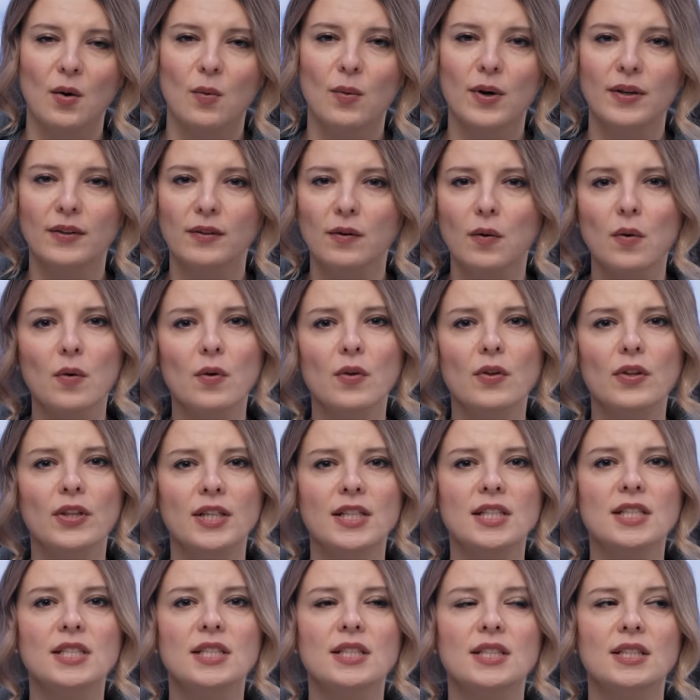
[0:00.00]
With all
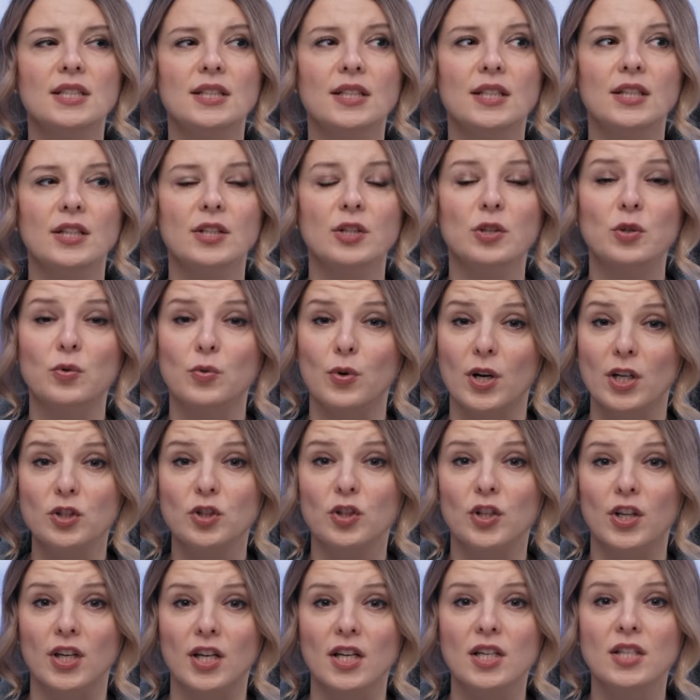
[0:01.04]
these
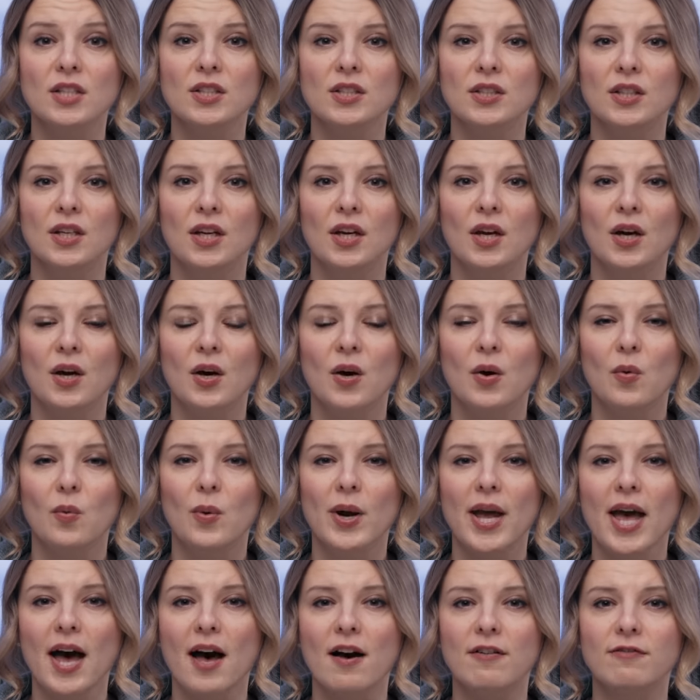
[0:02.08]
tragedies,
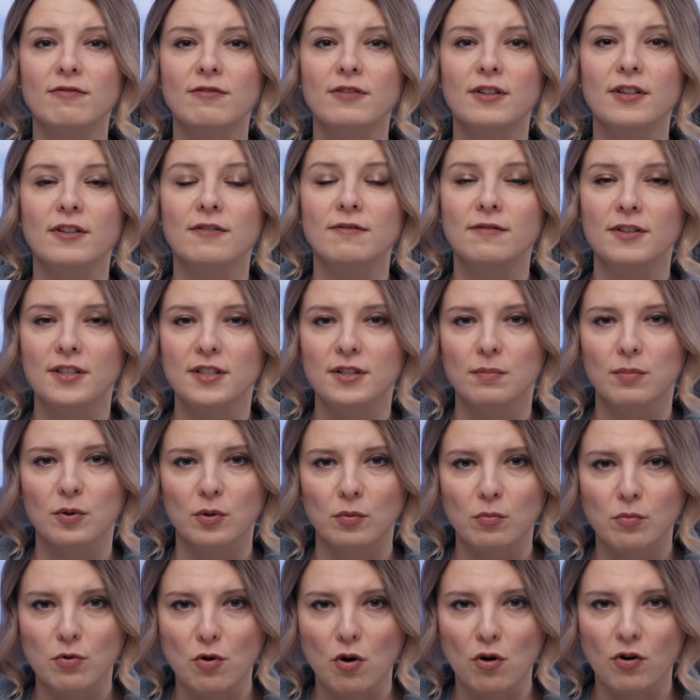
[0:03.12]
we have
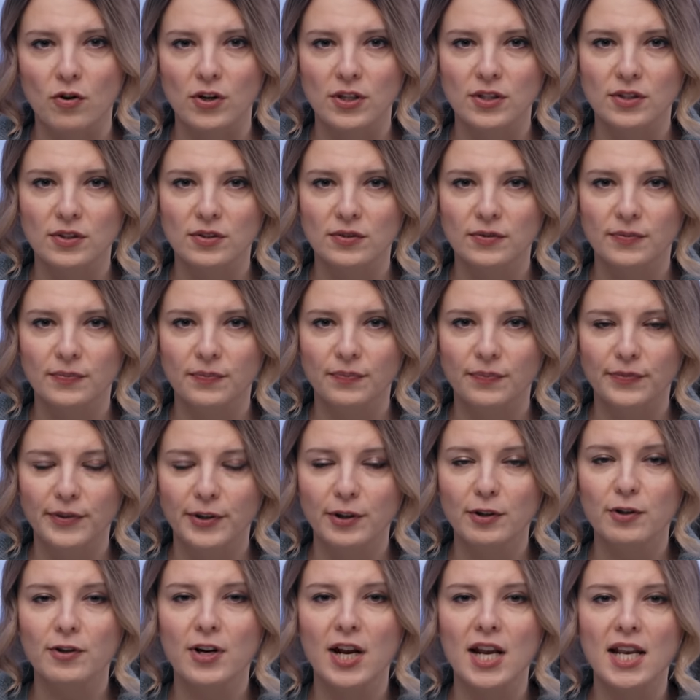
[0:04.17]
visible progress.
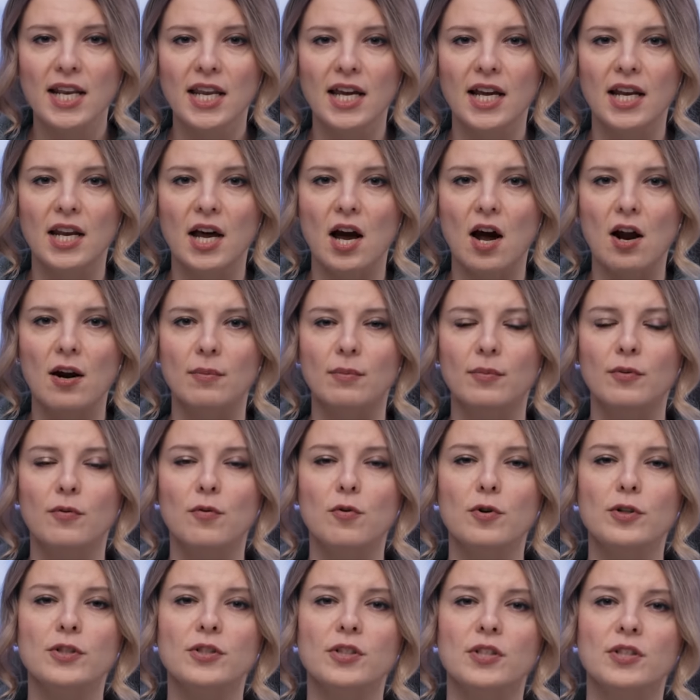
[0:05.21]
Ukrainian armed
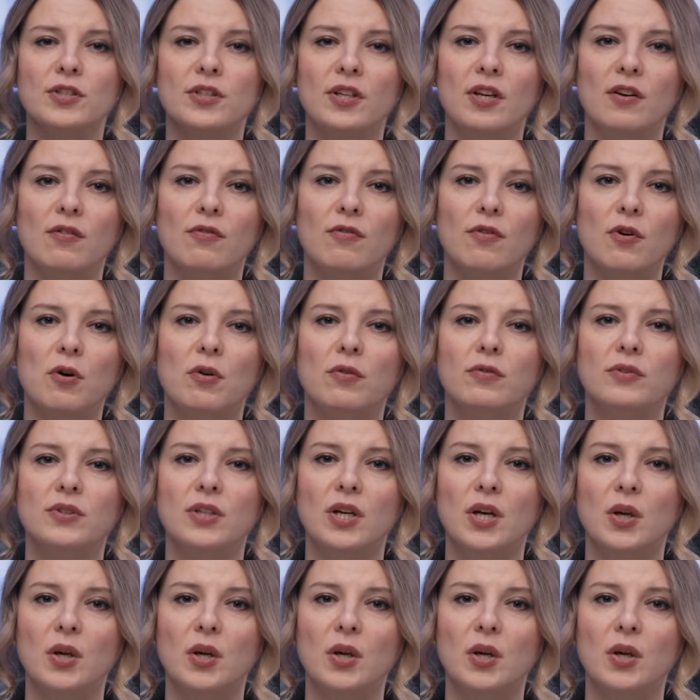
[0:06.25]
forces evolved